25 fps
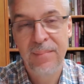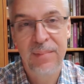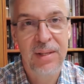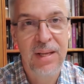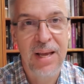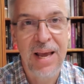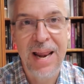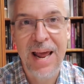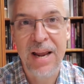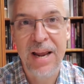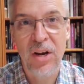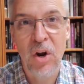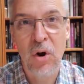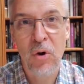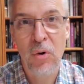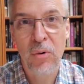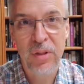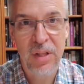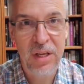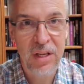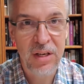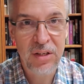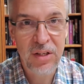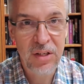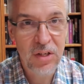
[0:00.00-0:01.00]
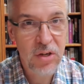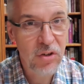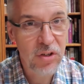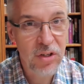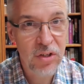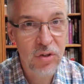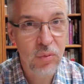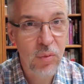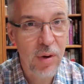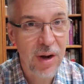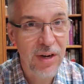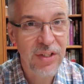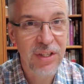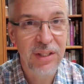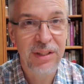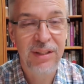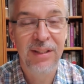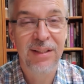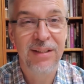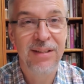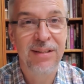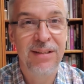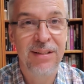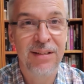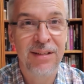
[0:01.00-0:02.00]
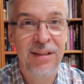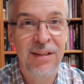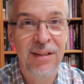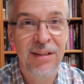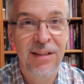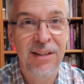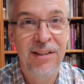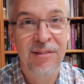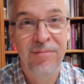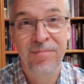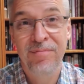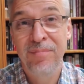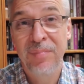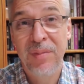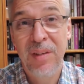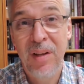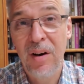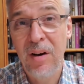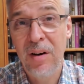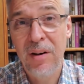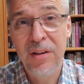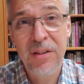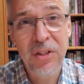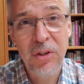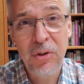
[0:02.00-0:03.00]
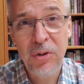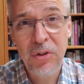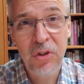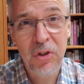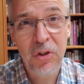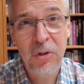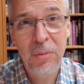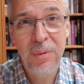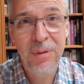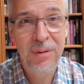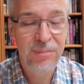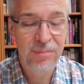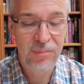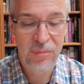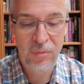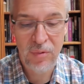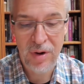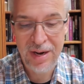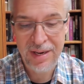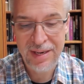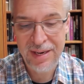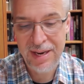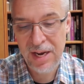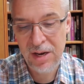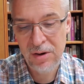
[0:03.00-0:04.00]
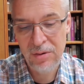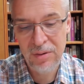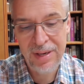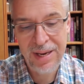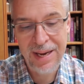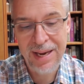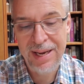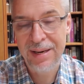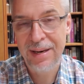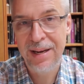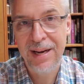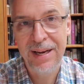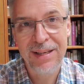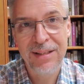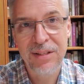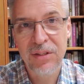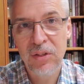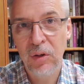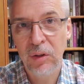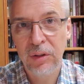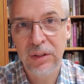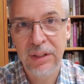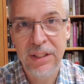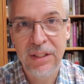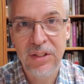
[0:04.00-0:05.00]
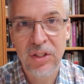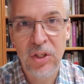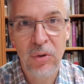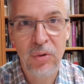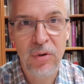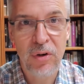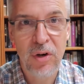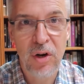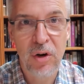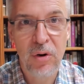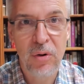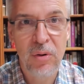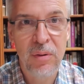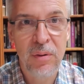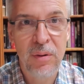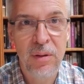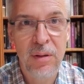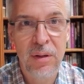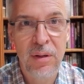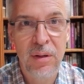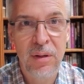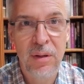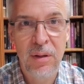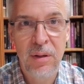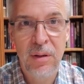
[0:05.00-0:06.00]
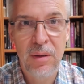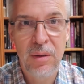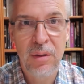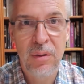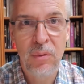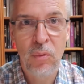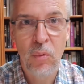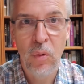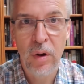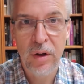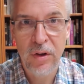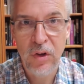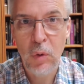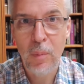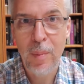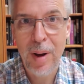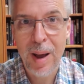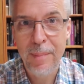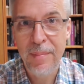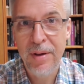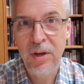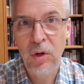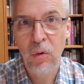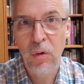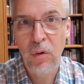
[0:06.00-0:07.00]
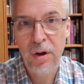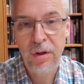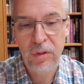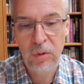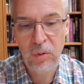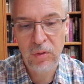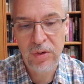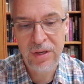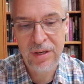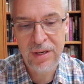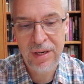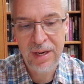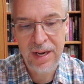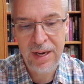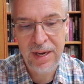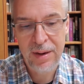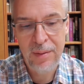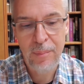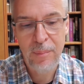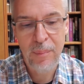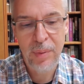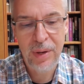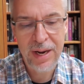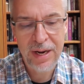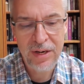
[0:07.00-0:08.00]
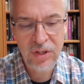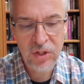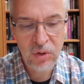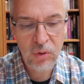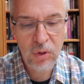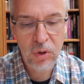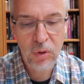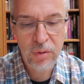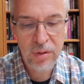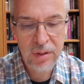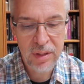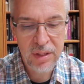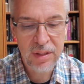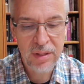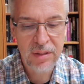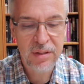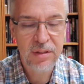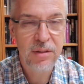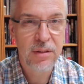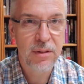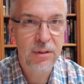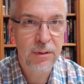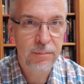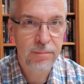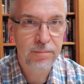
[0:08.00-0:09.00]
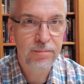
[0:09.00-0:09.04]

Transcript: And I know that you're just watching this on YouTube right now, and I certainly don't know what you might be going through today, but I do know this